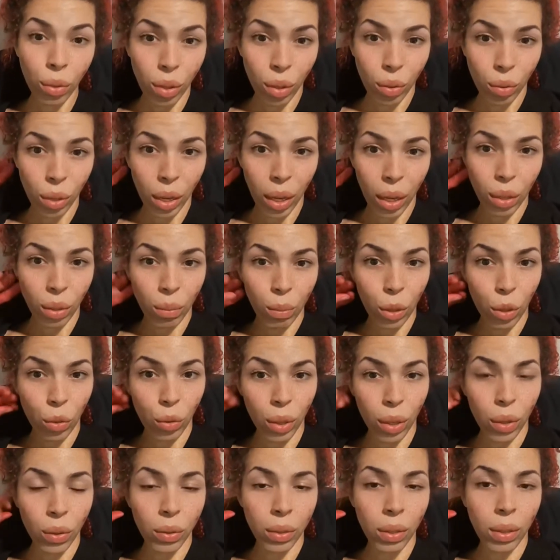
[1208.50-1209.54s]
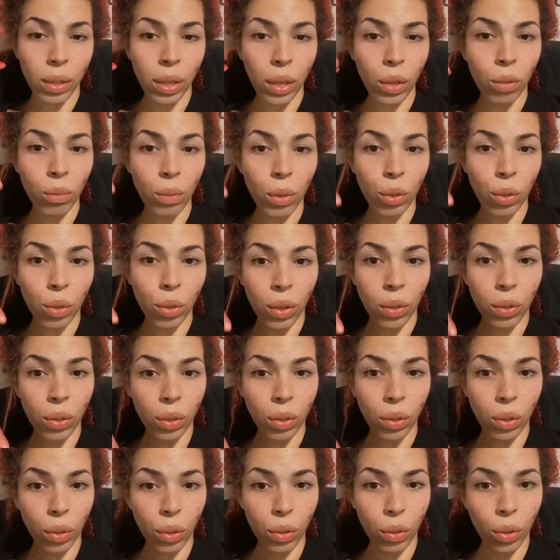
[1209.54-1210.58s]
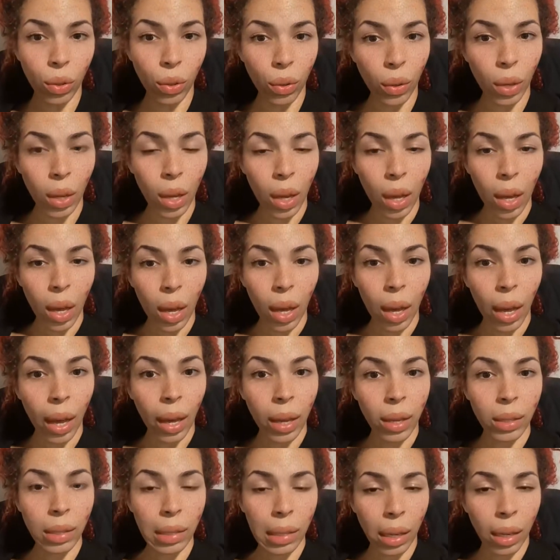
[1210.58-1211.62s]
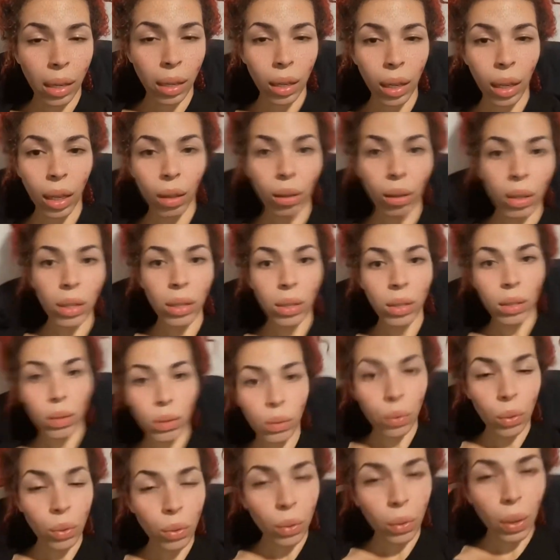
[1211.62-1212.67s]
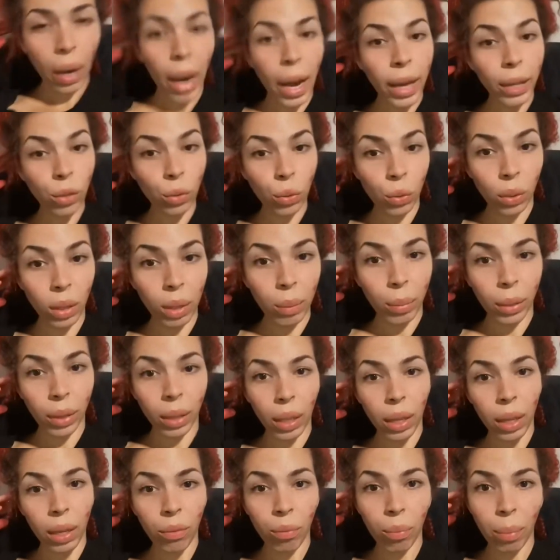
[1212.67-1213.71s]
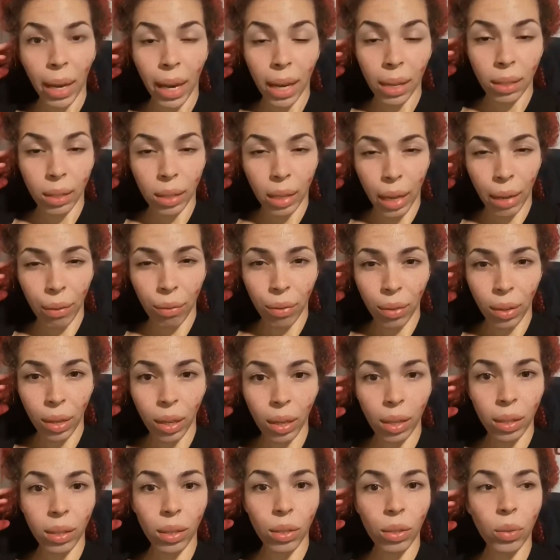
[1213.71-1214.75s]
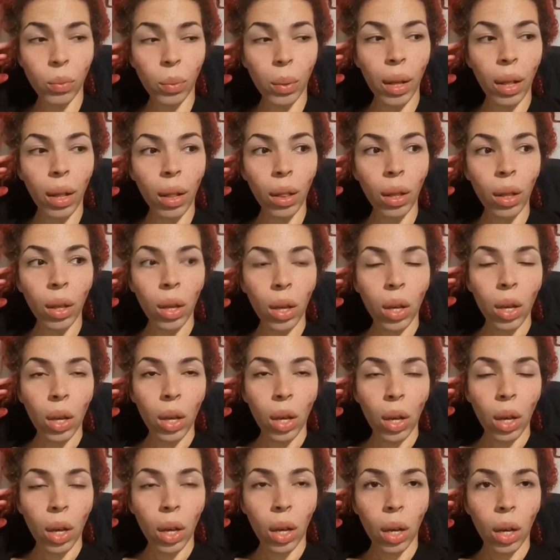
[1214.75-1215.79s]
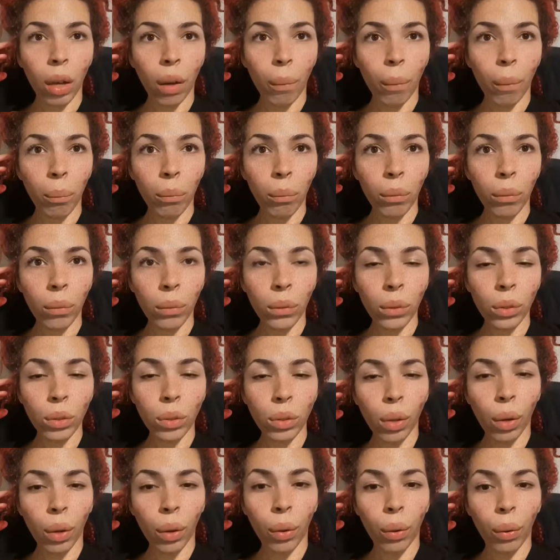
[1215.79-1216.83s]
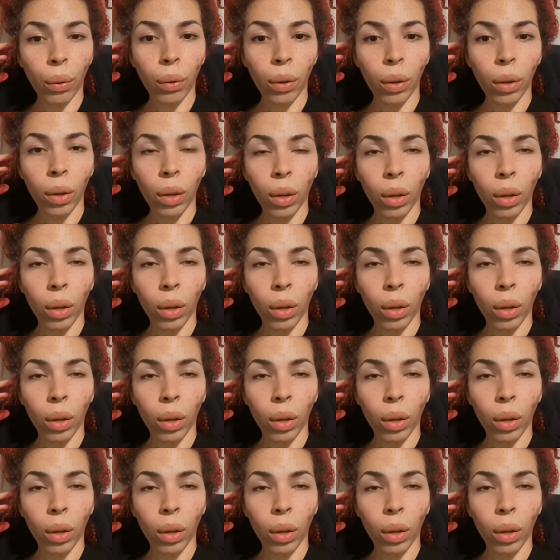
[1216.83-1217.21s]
that contributes also to endometriosis. Endometriosis also has carries through, I truly believe, past life things as well.